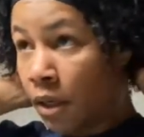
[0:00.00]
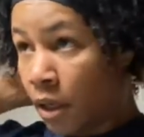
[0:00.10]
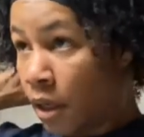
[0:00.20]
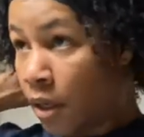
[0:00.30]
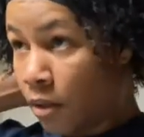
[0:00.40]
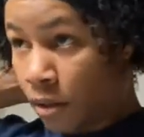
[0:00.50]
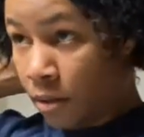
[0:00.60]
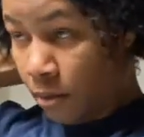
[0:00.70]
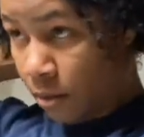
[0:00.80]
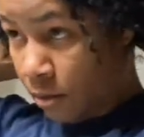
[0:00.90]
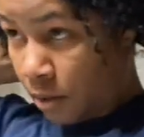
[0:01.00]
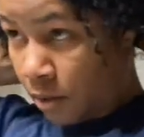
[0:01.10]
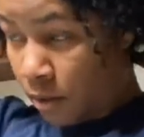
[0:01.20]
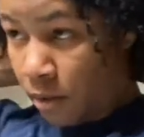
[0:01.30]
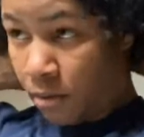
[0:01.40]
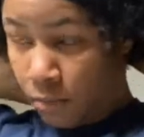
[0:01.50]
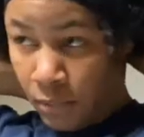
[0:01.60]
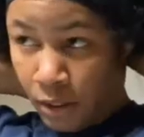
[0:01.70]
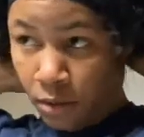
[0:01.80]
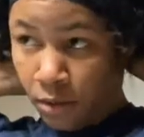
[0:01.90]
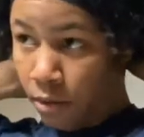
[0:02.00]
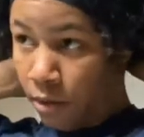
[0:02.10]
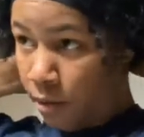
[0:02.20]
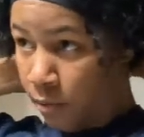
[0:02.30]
it does tend to hurt